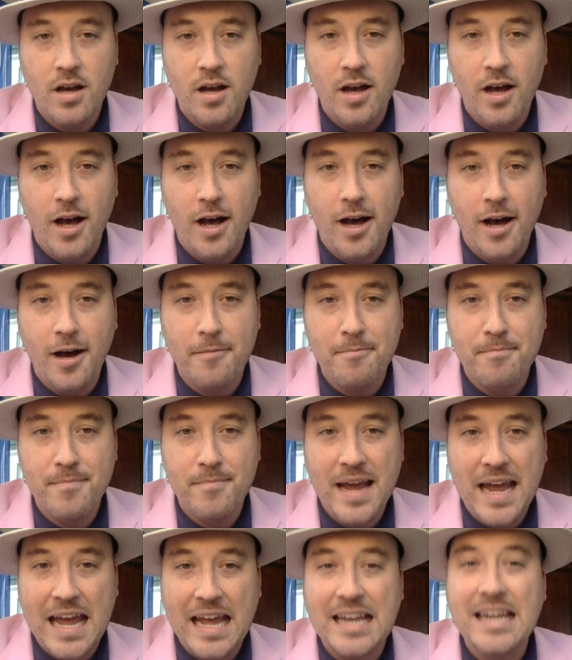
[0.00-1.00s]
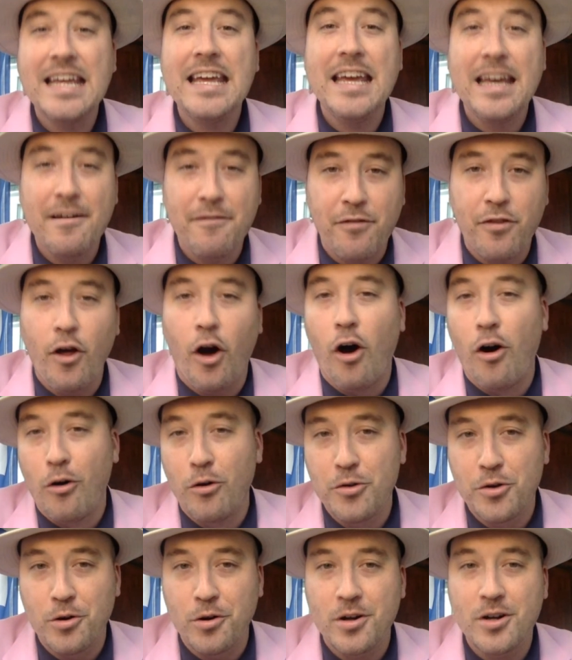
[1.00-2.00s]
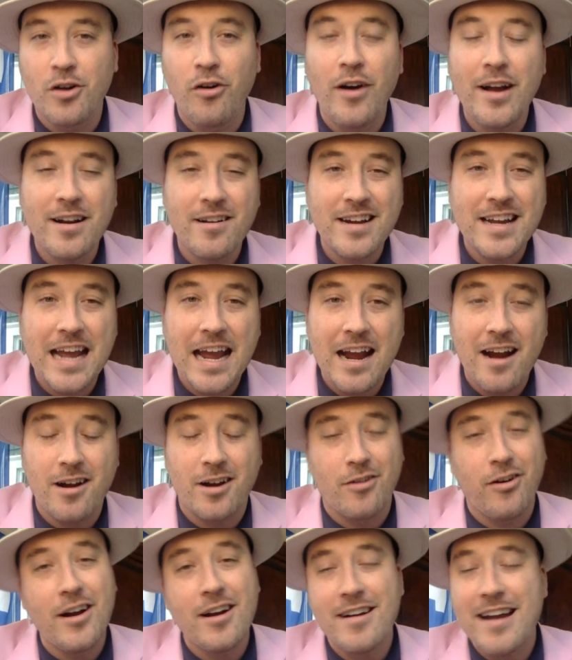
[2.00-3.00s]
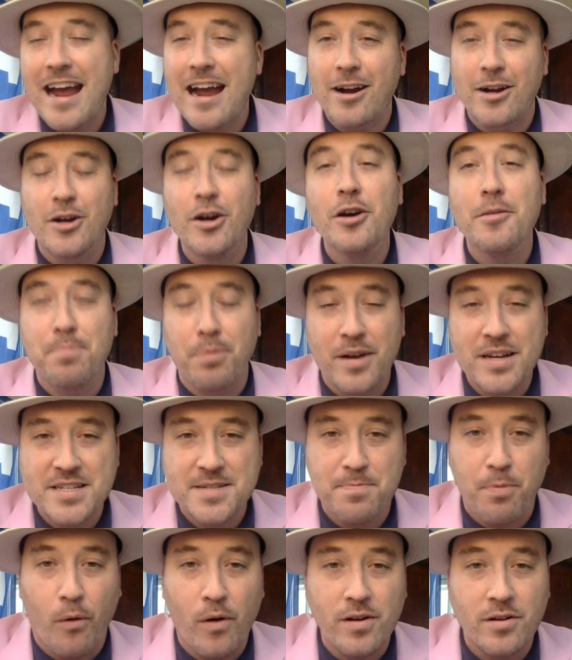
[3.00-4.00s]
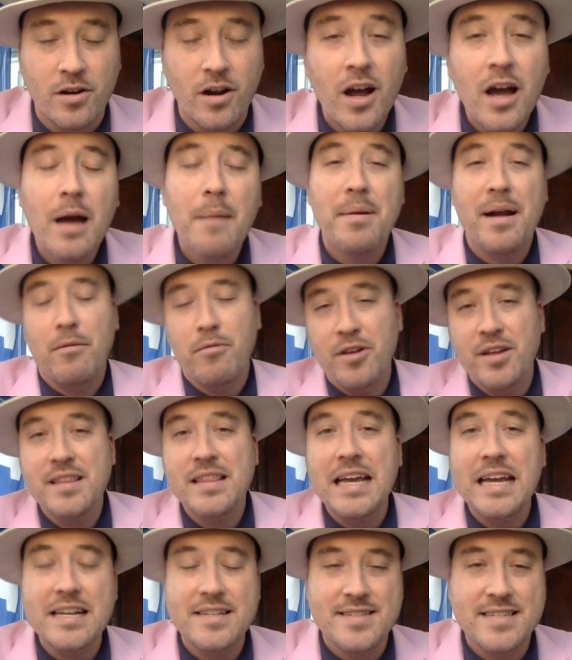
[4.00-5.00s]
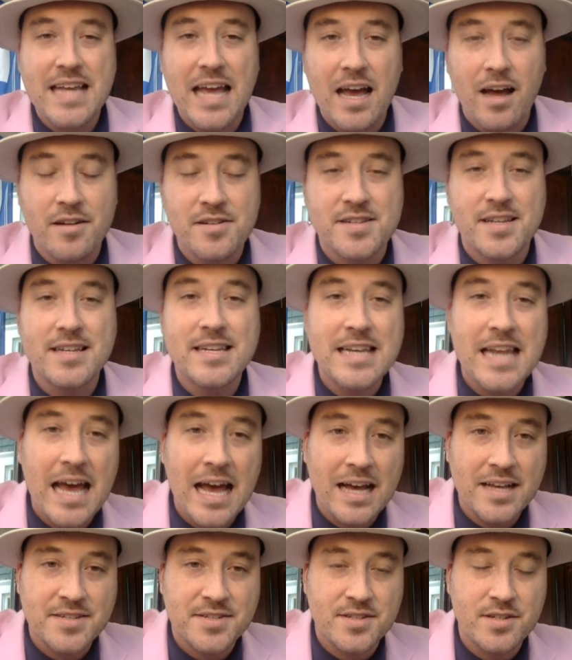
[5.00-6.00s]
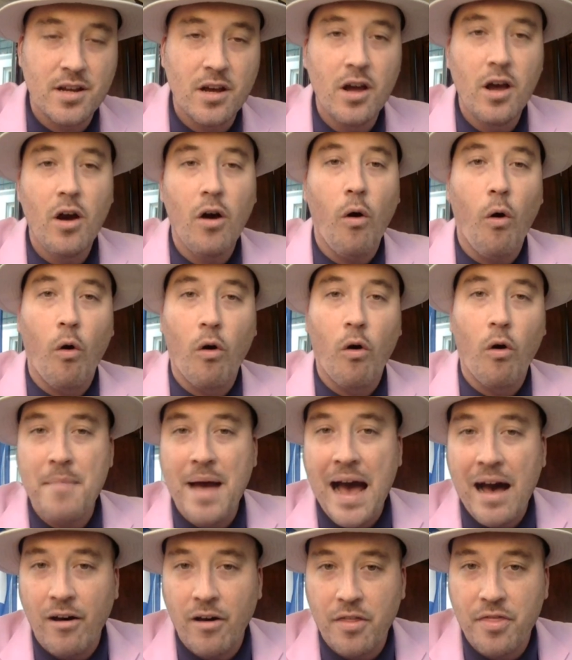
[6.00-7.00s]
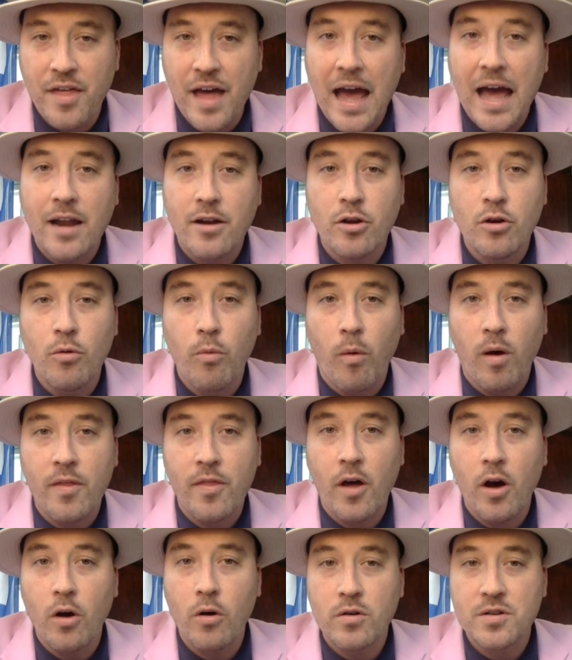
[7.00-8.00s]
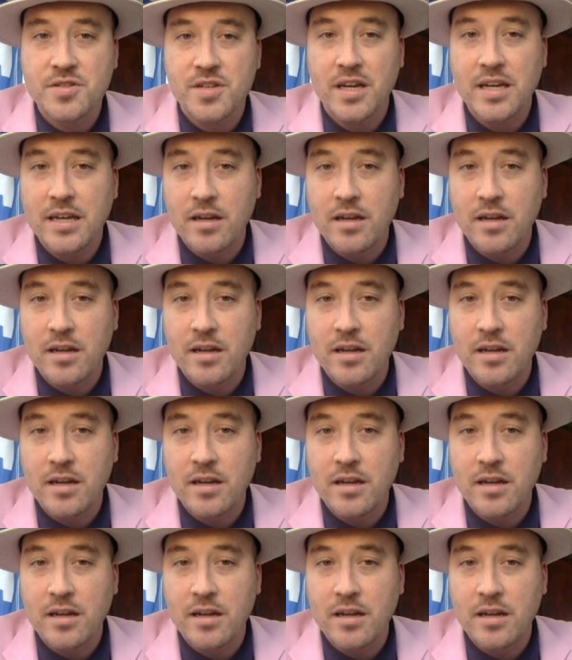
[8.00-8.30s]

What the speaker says: And if the older Clarier could play spoiler, but I really think it's down to Nest or Malathat, who won the Oaks a